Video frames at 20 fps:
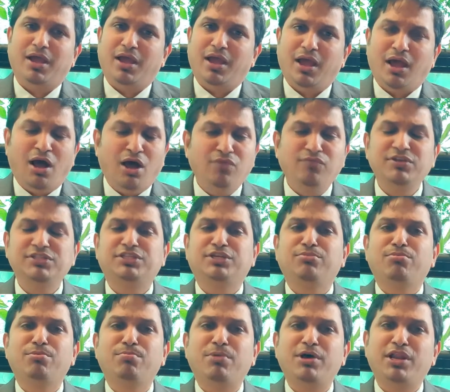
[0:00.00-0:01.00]
Always
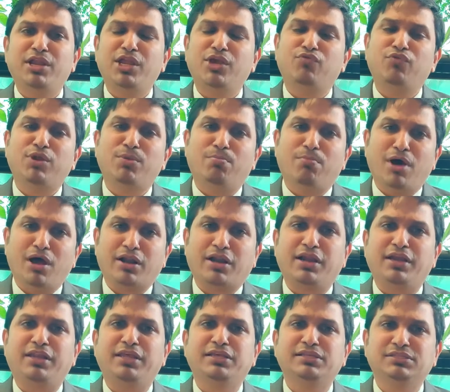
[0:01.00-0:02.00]
remember, equity market
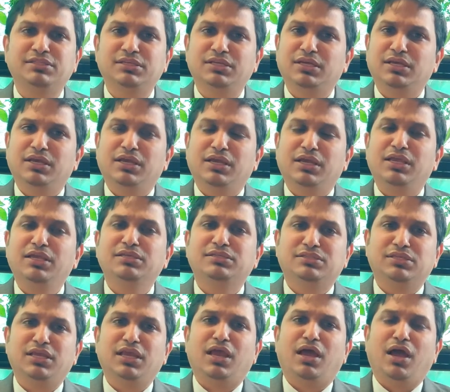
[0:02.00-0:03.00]
is
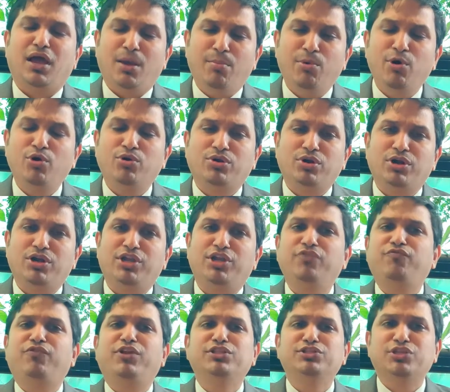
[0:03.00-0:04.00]
about
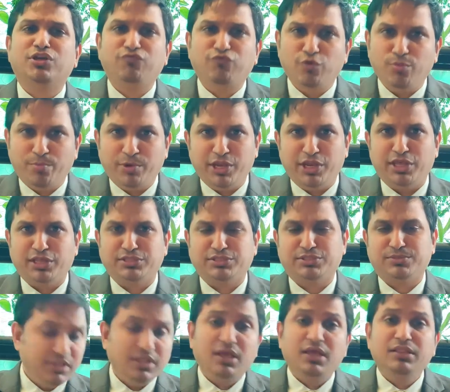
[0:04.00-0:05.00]
difference of opinions.
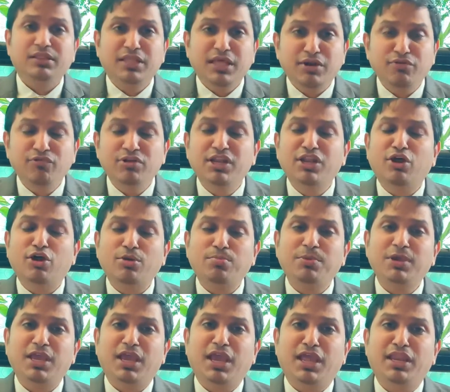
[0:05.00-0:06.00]
There will not
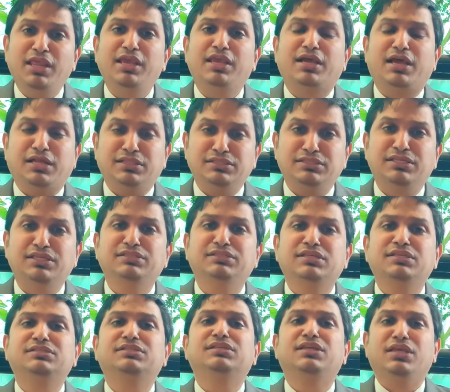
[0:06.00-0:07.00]
be any
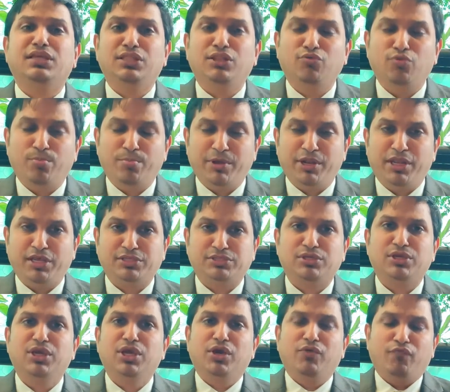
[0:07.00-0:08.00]
consensus in the opinions.
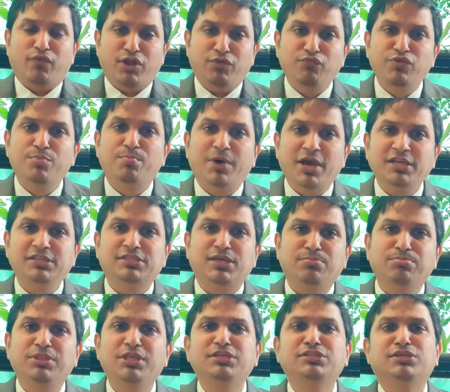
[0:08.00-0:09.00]
When we buy
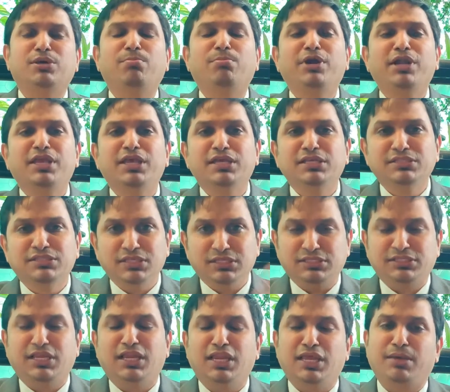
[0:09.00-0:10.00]
something, somebody is
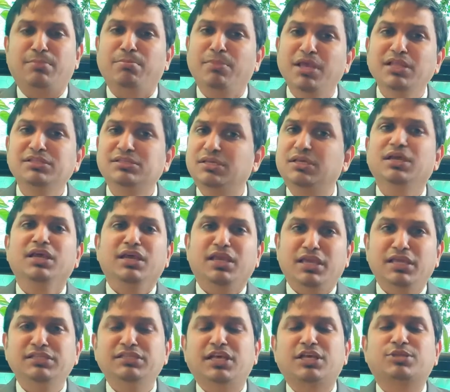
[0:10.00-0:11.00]
selling, means he
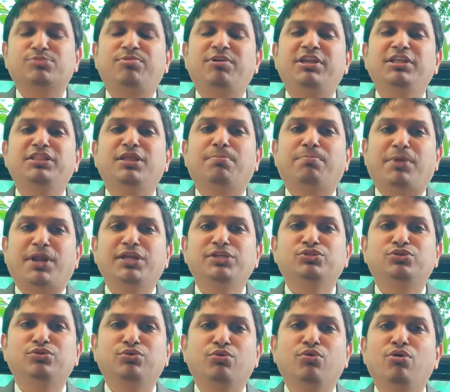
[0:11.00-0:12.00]
is expecting the price
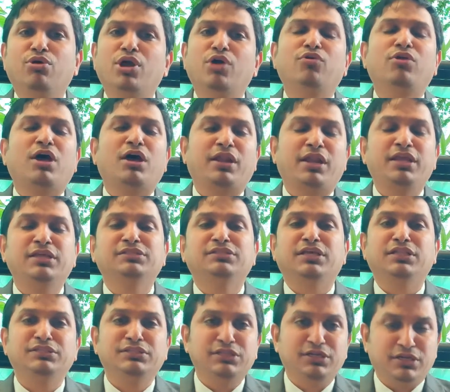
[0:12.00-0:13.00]
to go down, or he
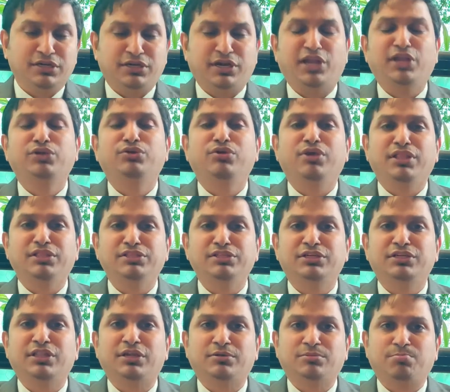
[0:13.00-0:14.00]
is trying to exit
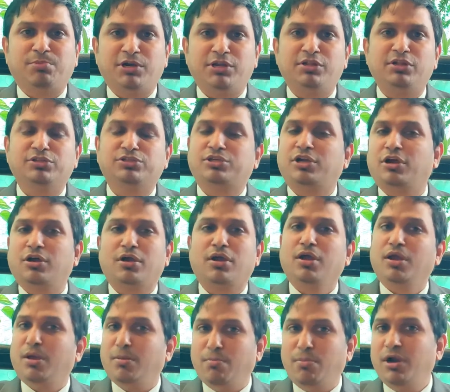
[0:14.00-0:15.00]
that particular stock.
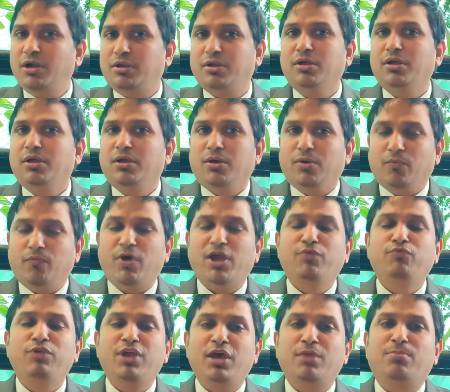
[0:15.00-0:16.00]
But why
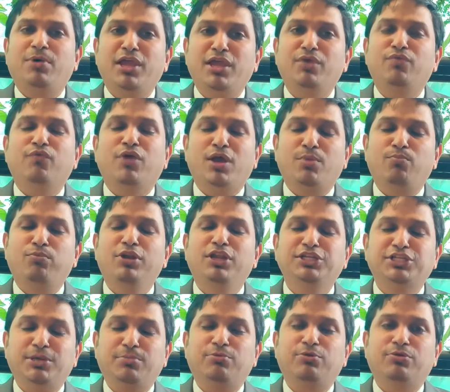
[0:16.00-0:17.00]
we are buying? We are bullish
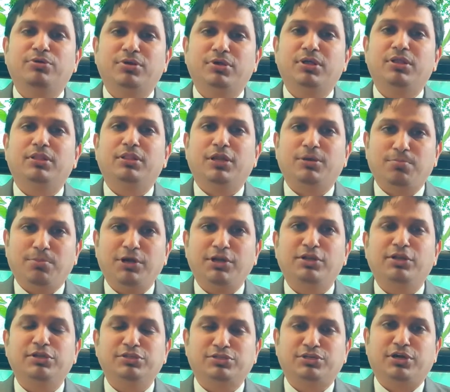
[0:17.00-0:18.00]
about that
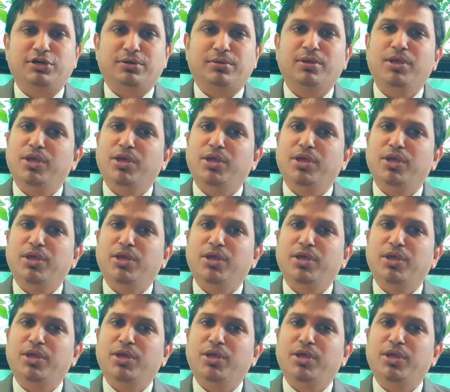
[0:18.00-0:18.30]
particular stock.